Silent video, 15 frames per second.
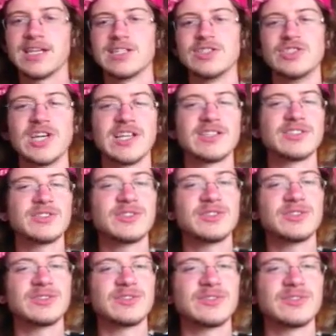
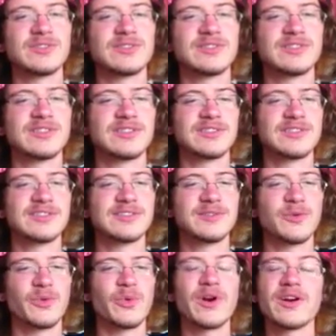gentle
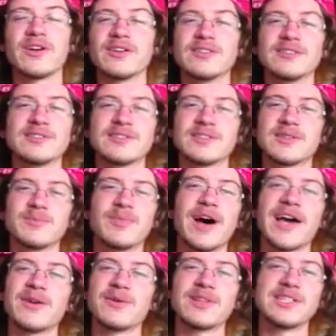words
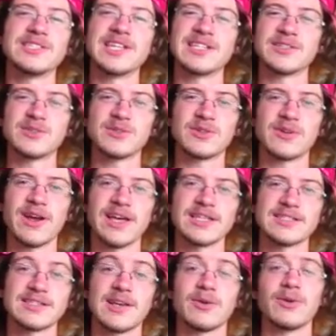combined with a gentle
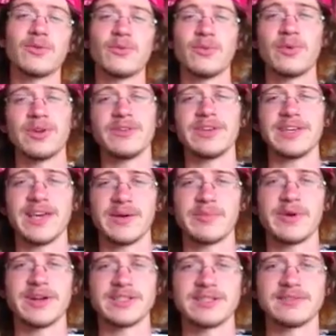caress. That would really get
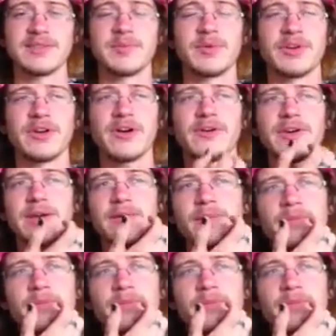Mars and Libra going.